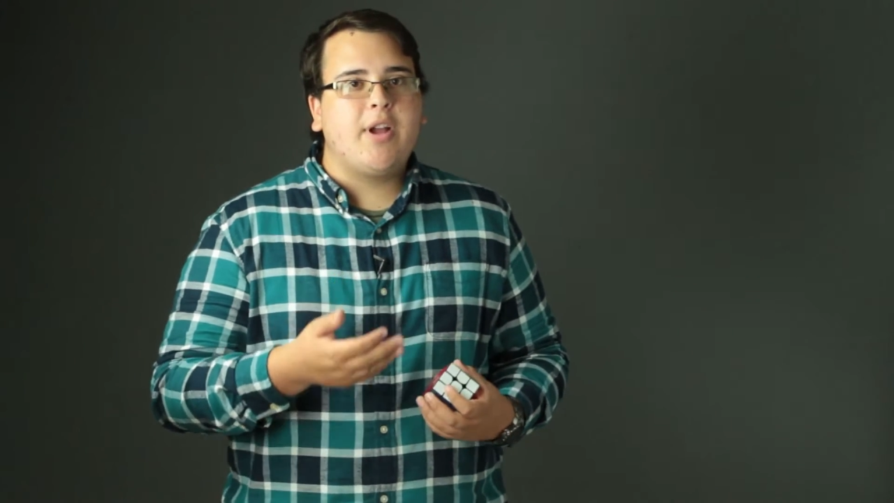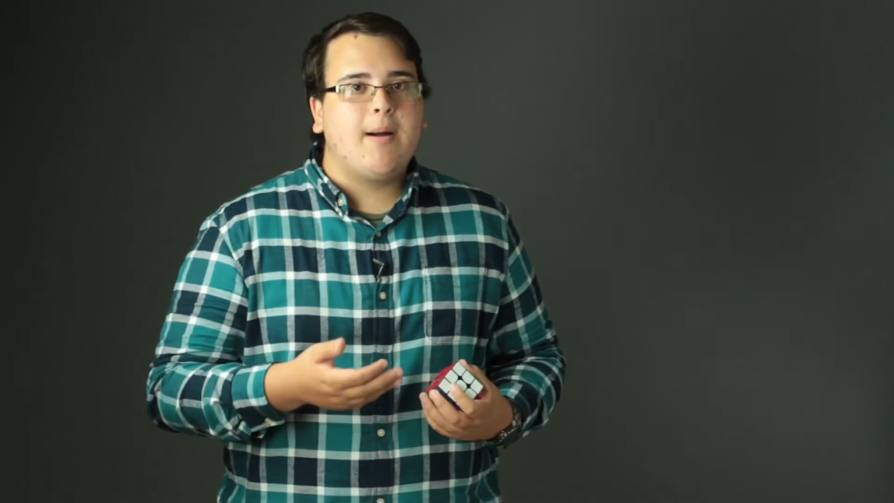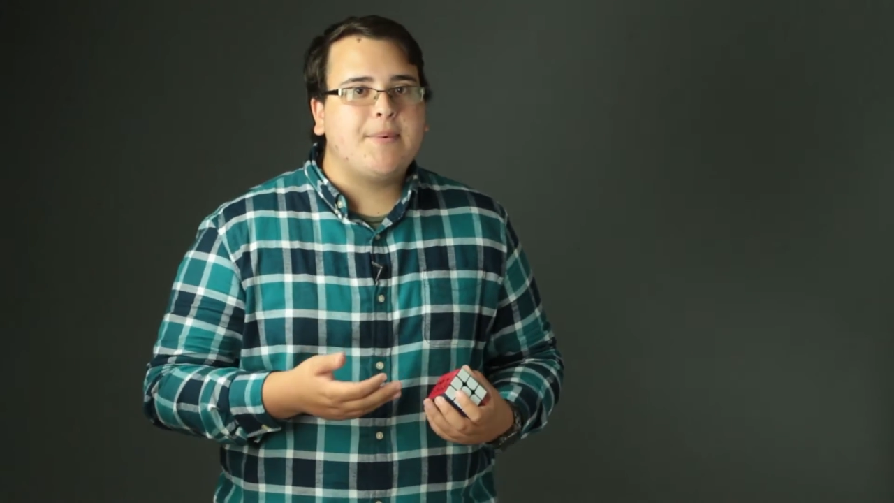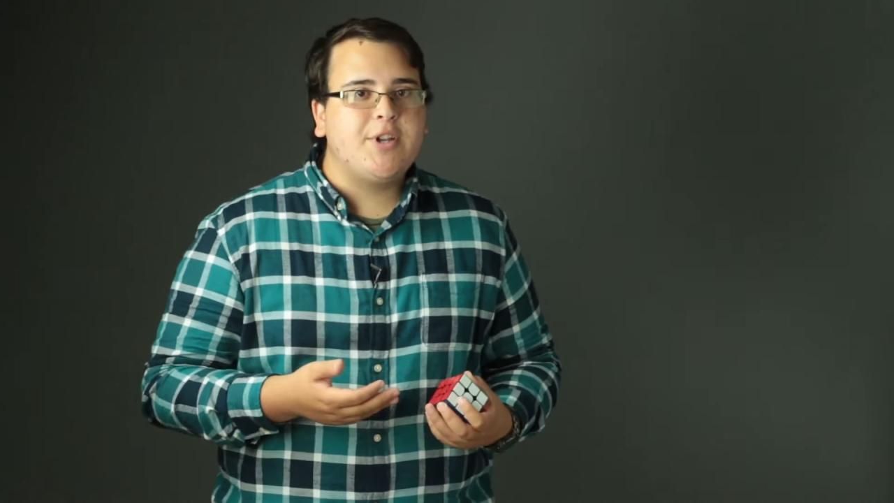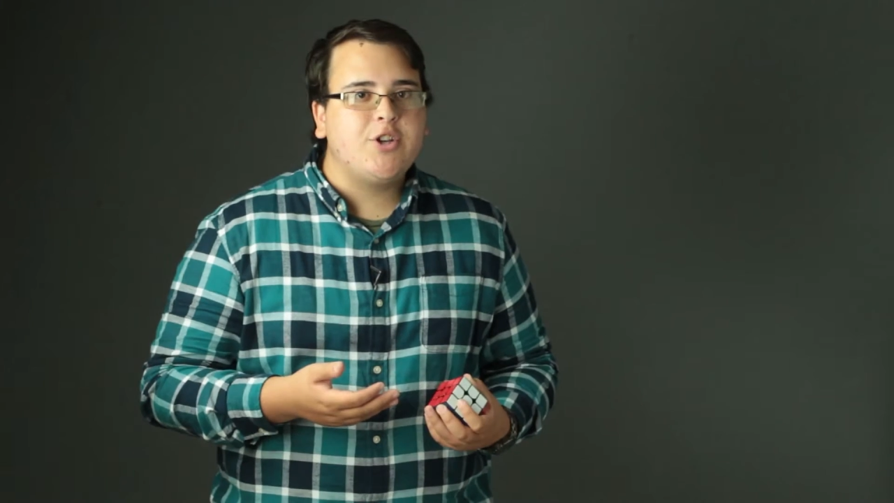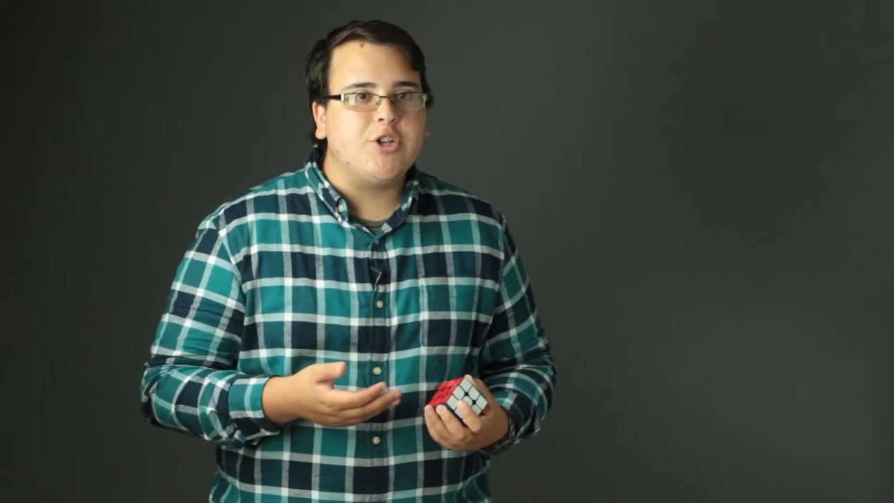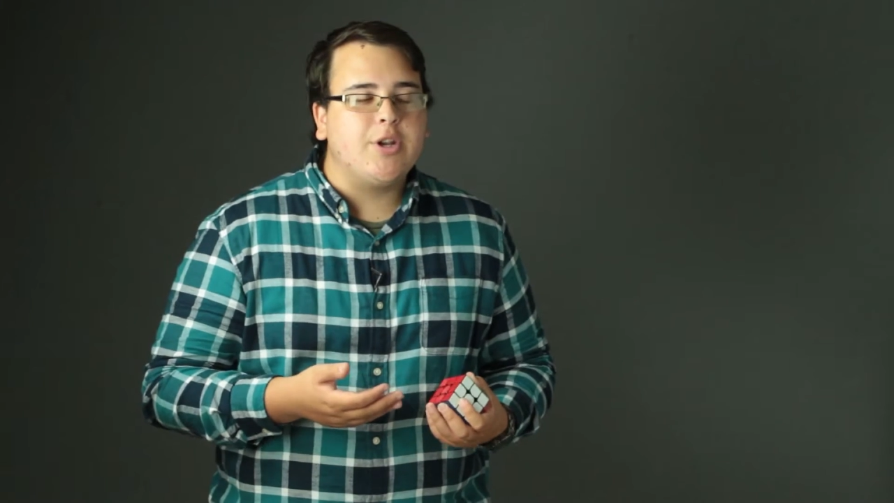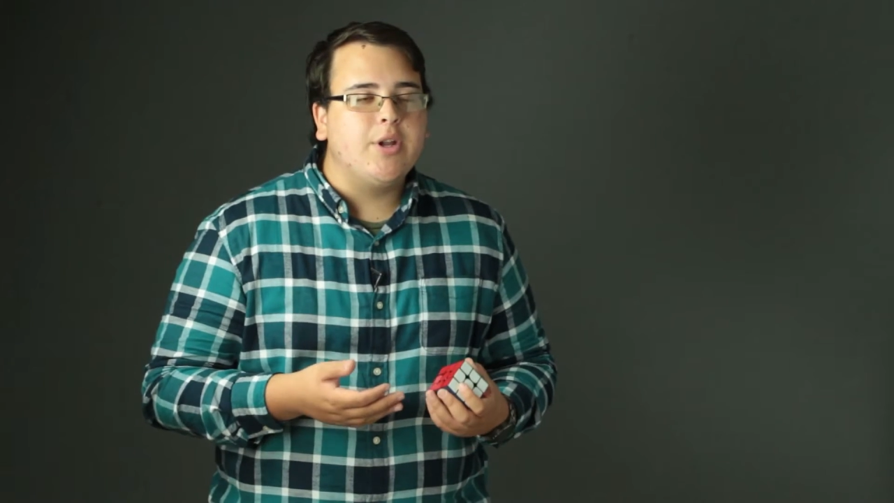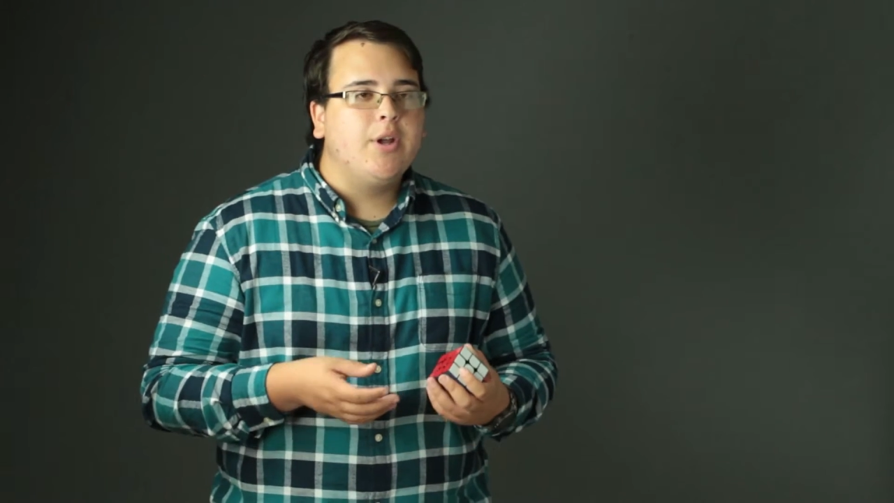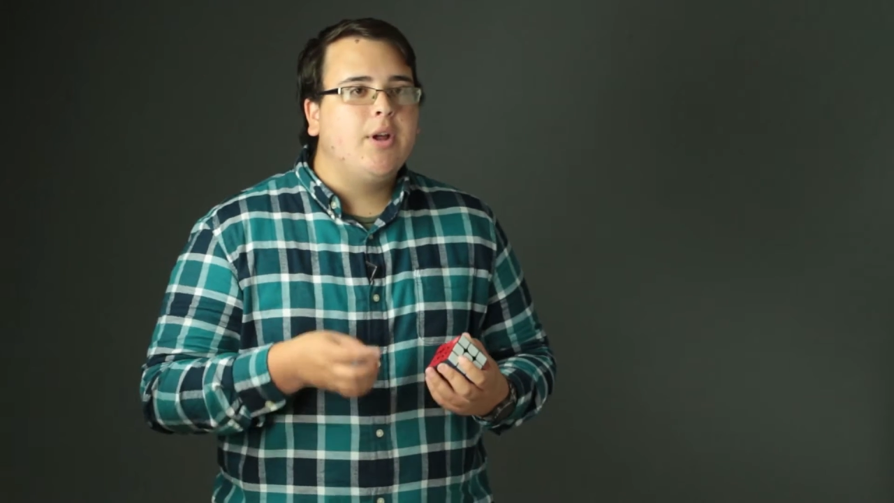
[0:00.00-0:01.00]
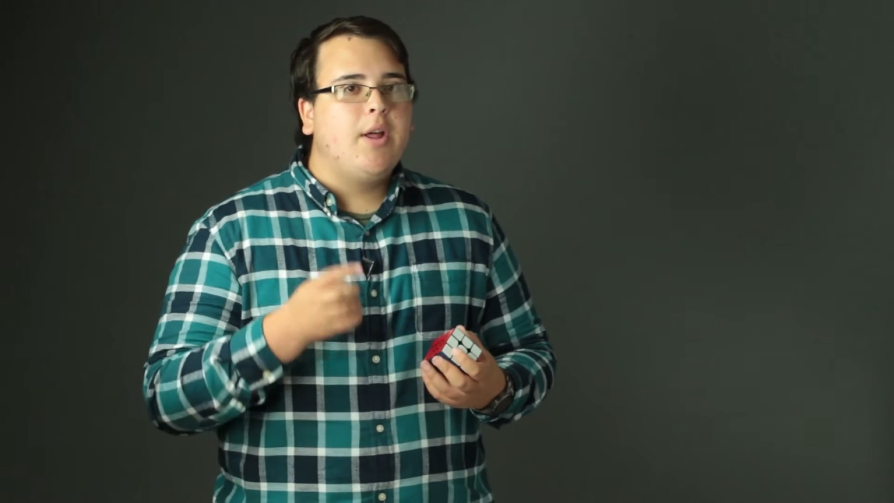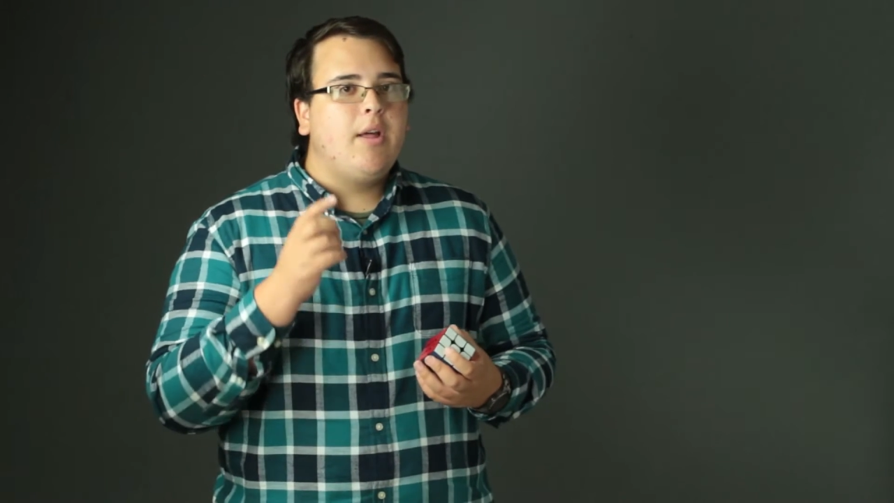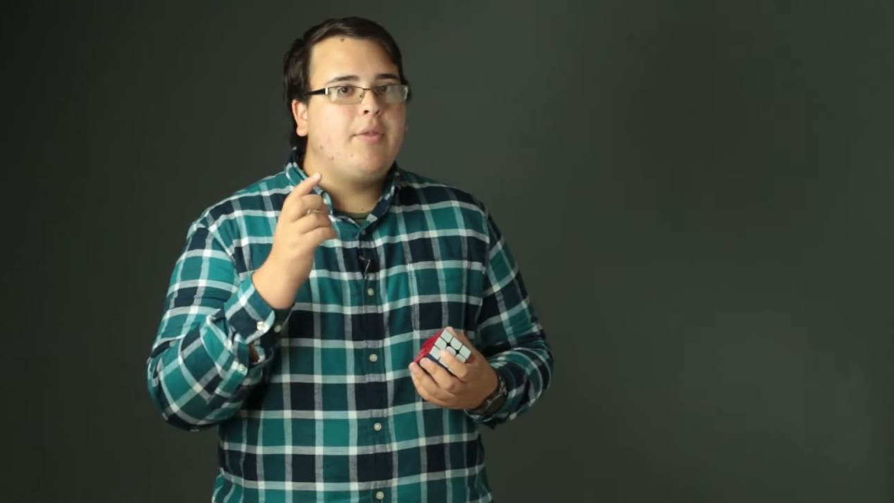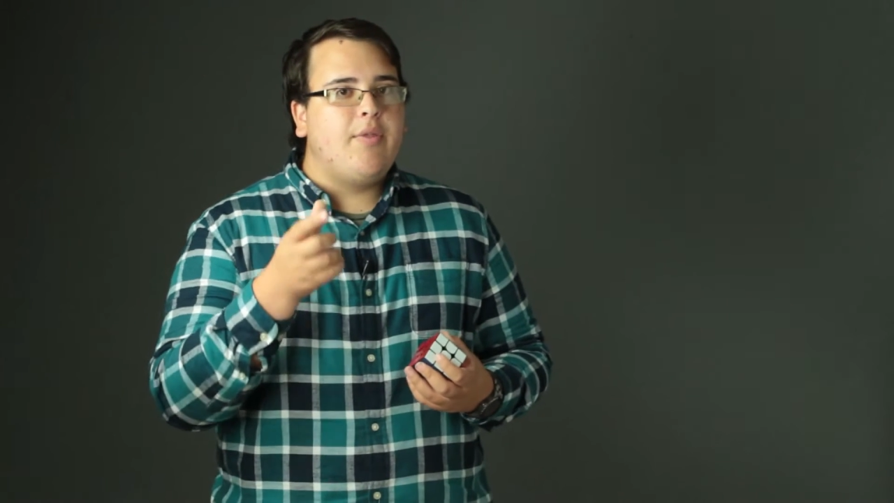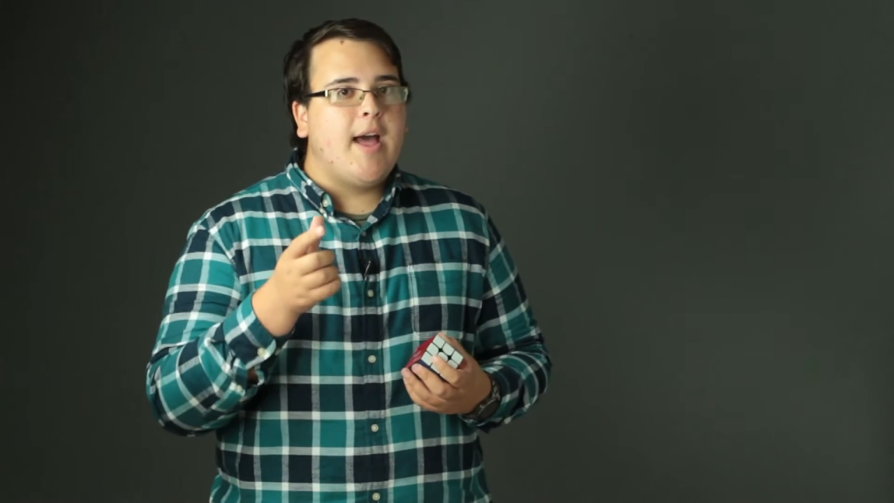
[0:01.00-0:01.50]
competition,
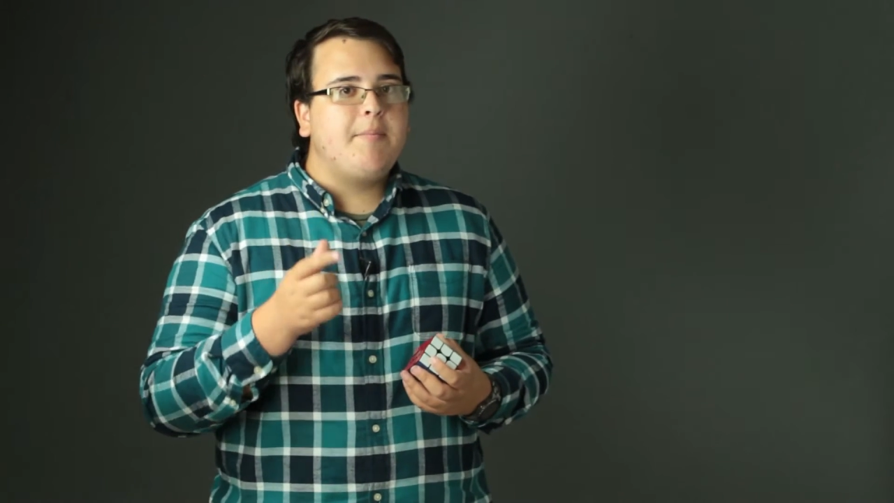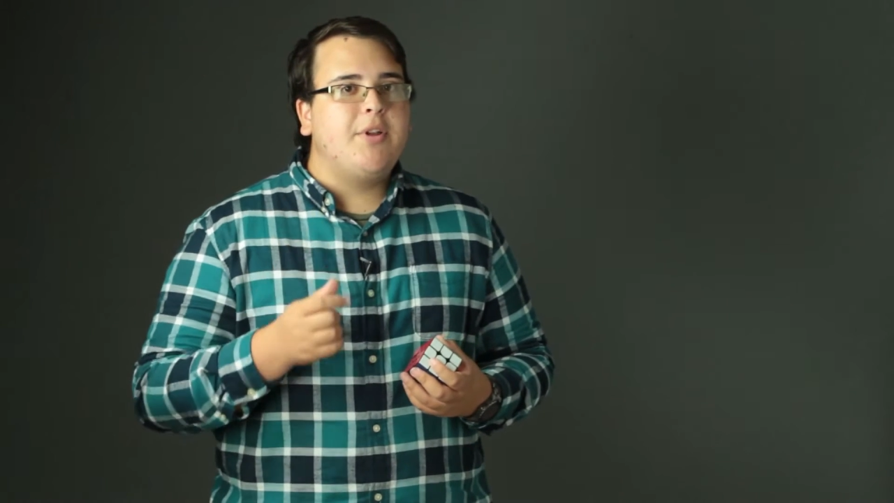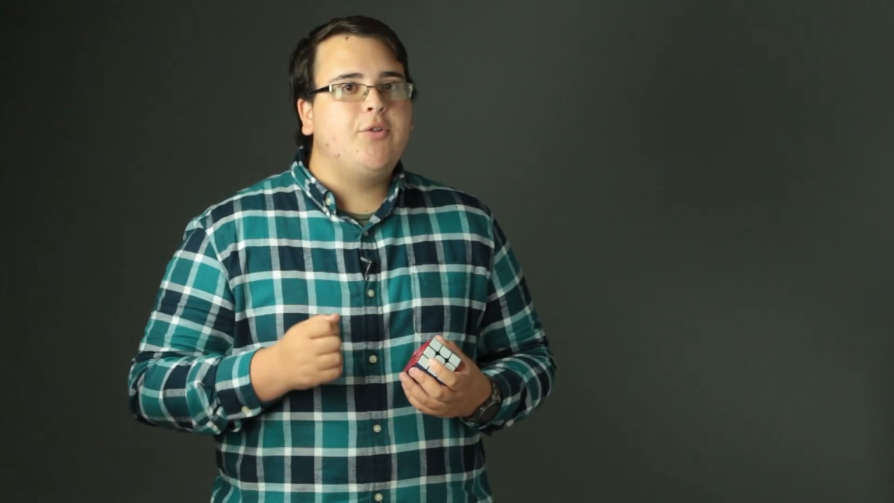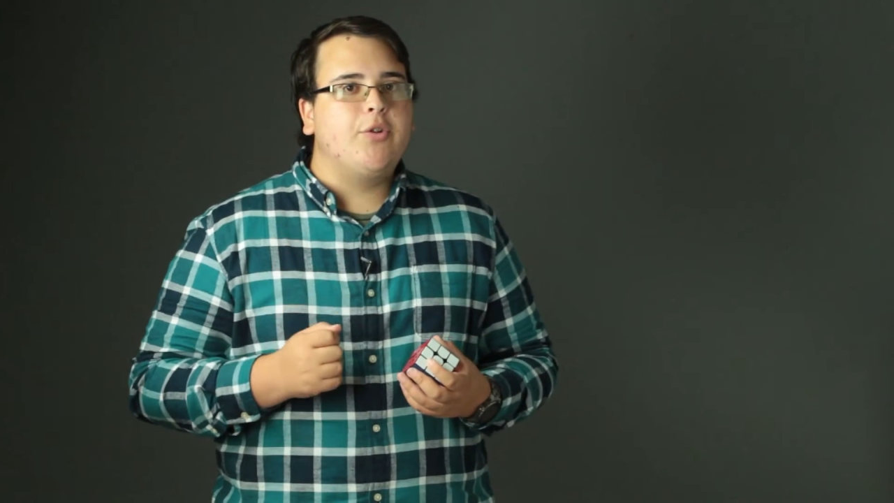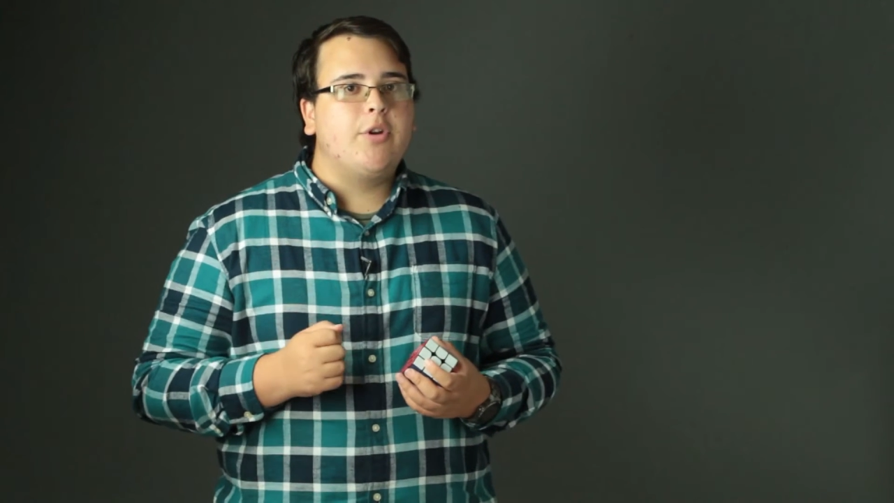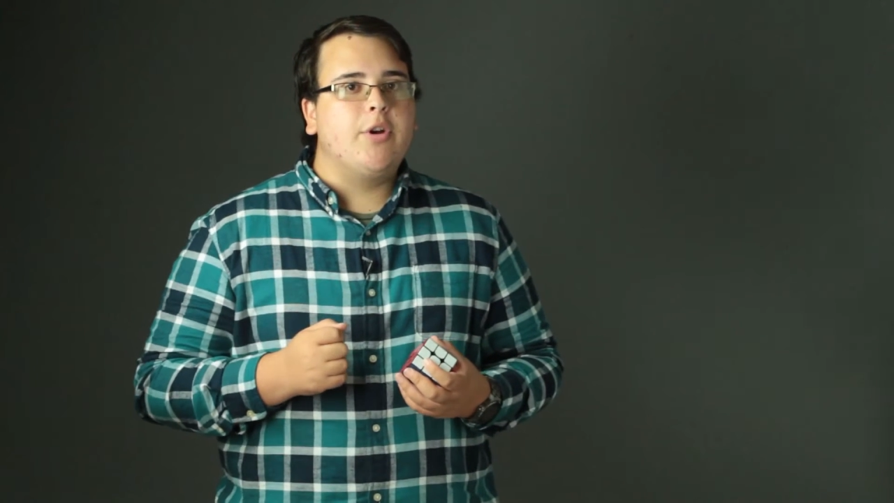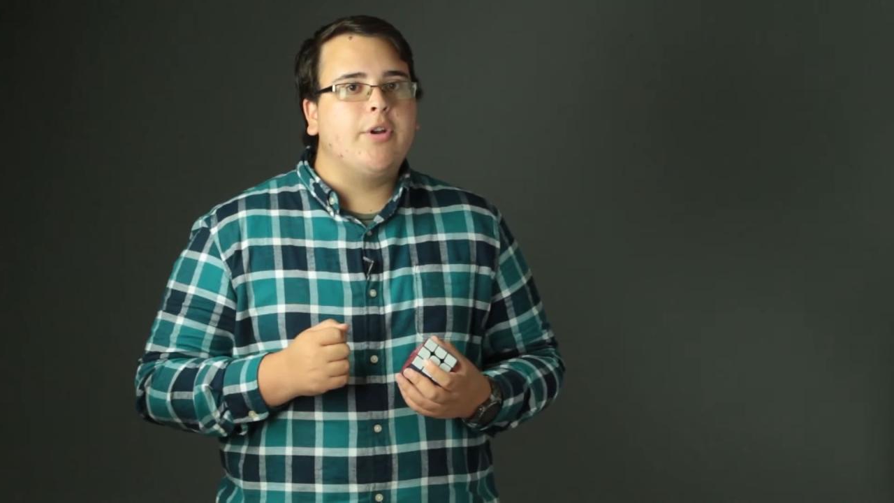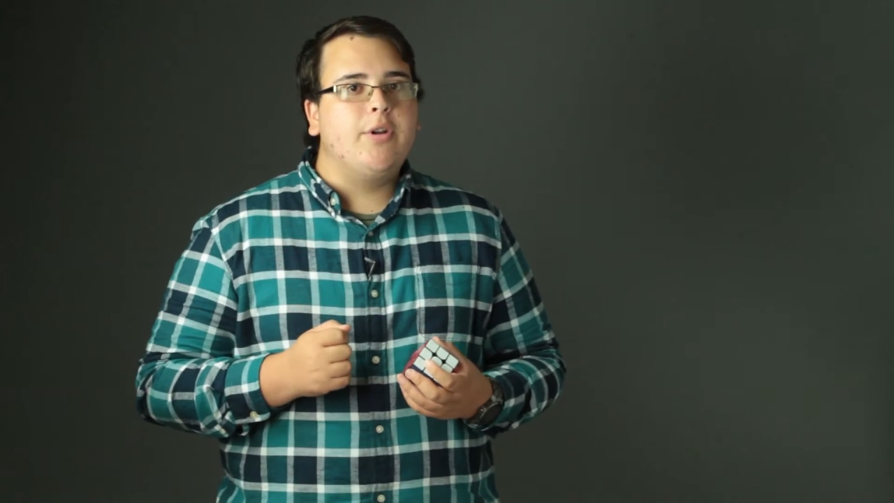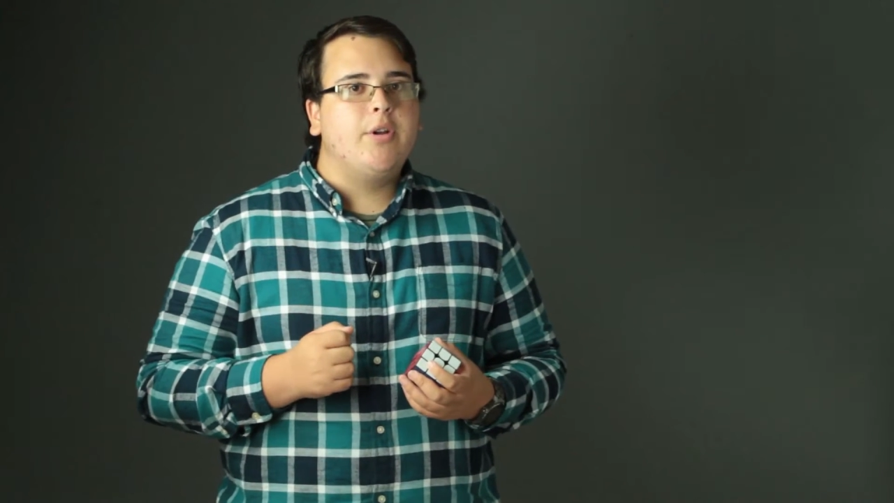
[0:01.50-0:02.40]
that means you're good.